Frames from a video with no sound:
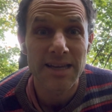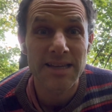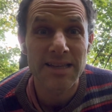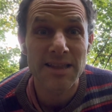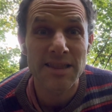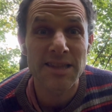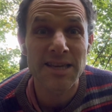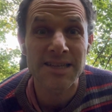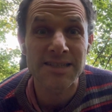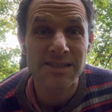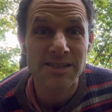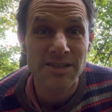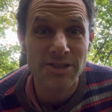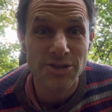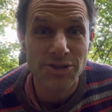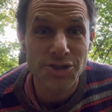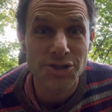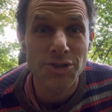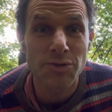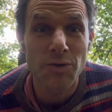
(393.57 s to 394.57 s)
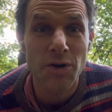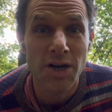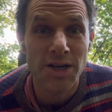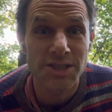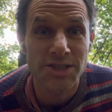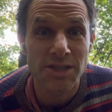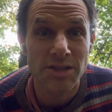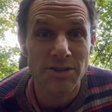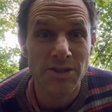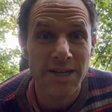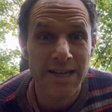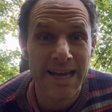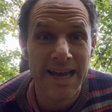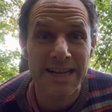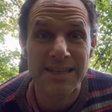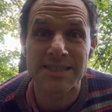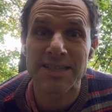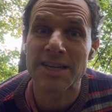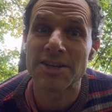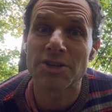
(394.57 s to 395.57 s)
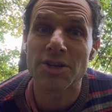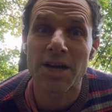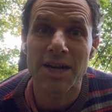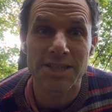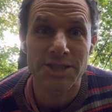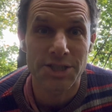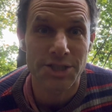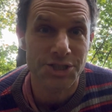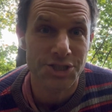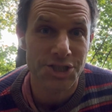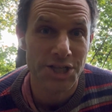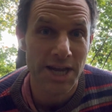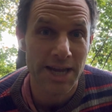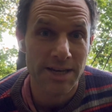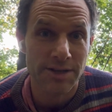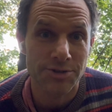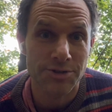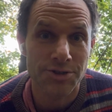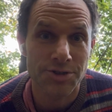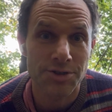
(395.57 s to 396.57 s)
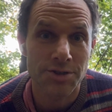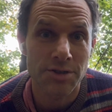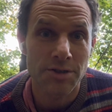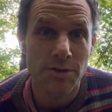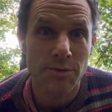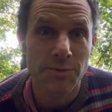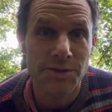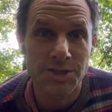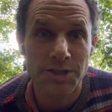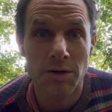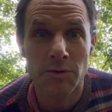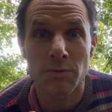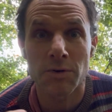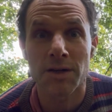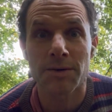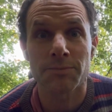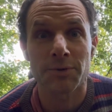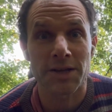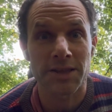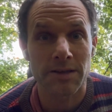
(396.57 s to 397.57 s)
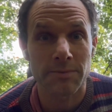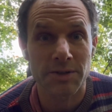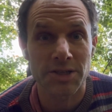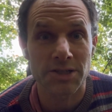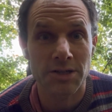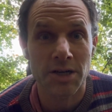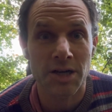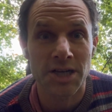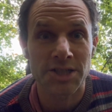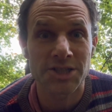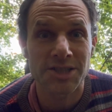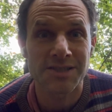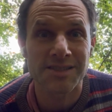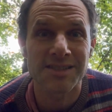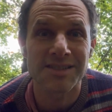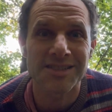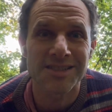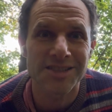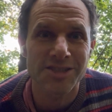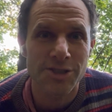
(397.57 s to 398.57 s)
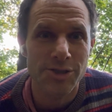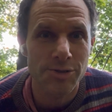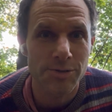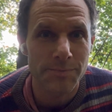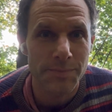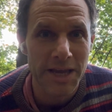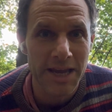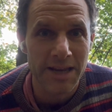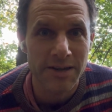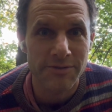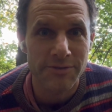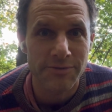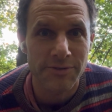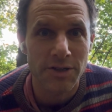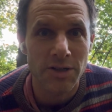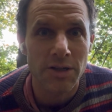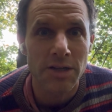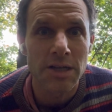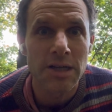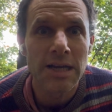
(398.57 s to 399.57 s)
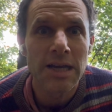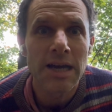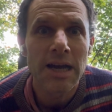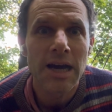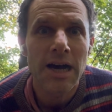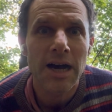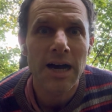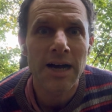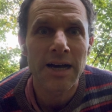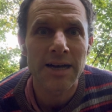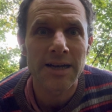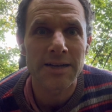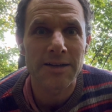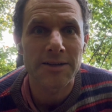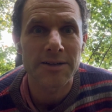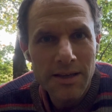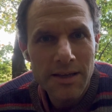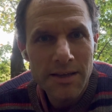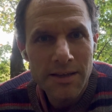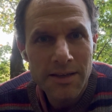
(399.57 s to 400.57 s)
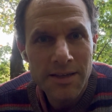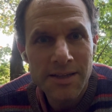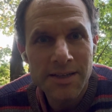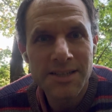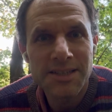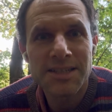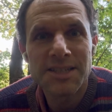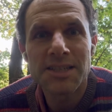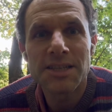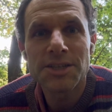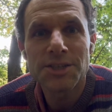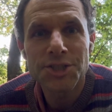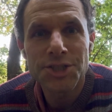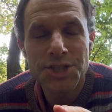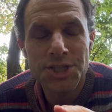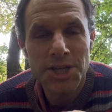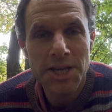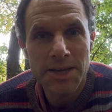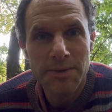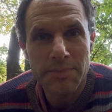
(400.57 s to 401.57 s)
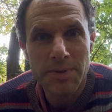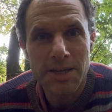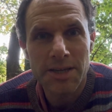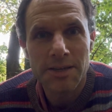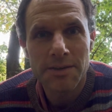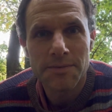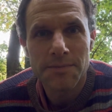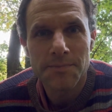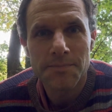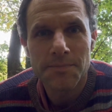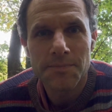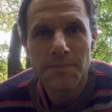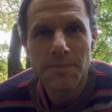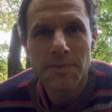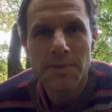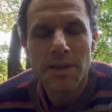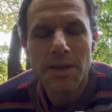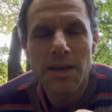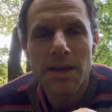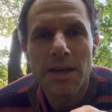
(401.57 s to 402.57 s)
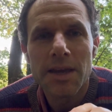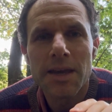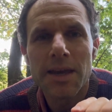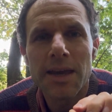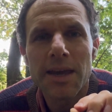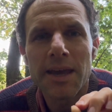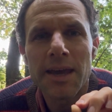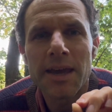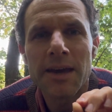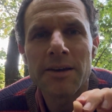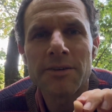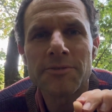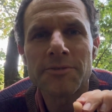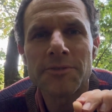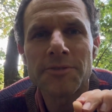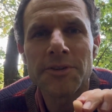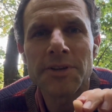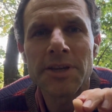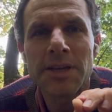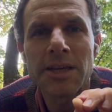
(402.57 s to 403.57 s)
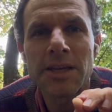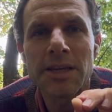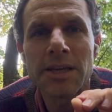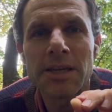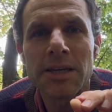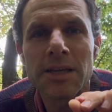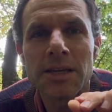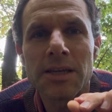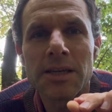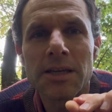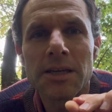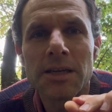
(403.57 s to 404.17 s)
Things that are too hard to look at tend not to change. We don't want to bring them into consciousness. It's too painful. In de-shaming, every